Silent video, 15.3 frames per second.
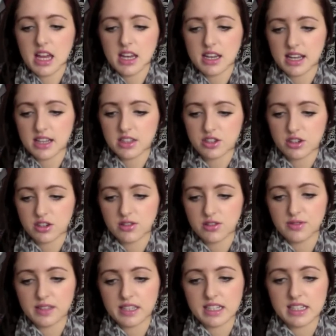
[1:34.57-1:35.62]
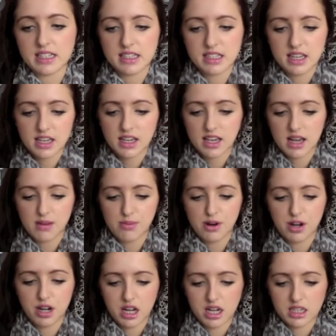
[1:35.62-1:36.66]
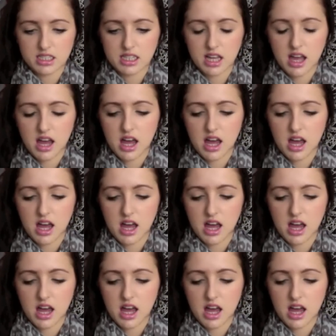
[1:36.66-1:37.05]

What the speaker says: Next off is skincare product.